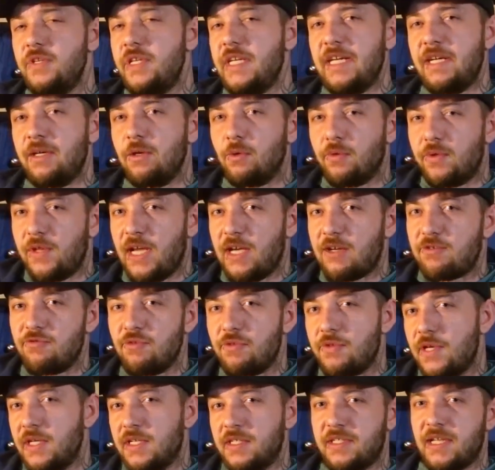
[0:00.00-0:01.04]
need all the
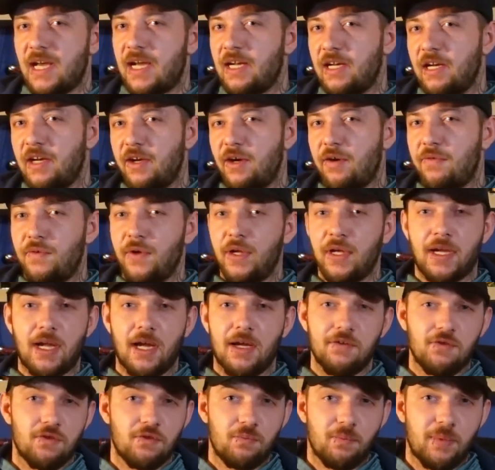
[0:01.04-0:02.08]
extra things dangling off it, it
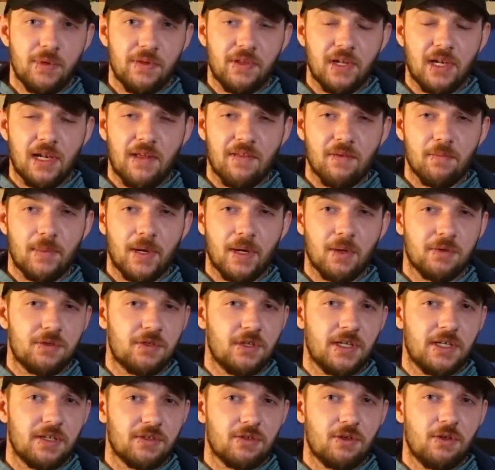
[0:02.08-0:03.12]
can just be the leather belt
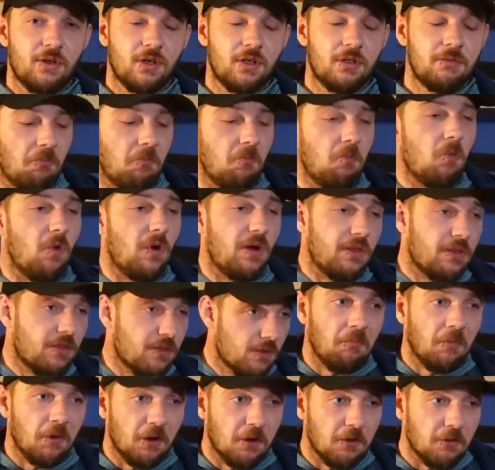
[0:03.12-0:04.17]
at its core
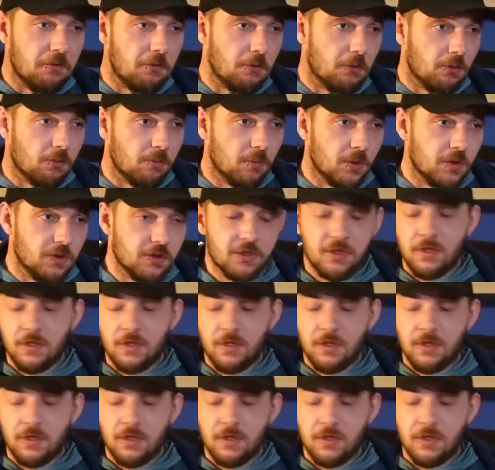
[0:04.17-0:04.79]
with adornments.